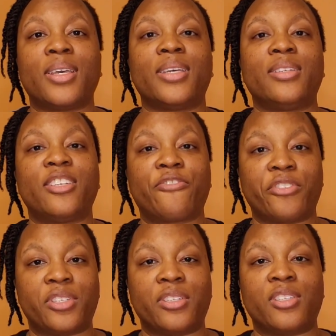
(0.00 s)
and
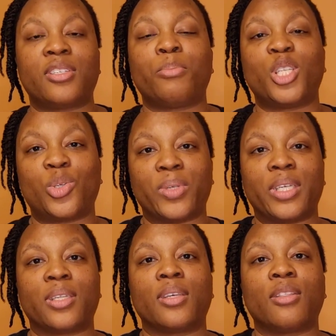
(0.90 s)
differences
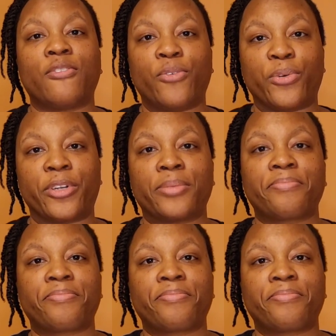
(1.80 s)
between the four.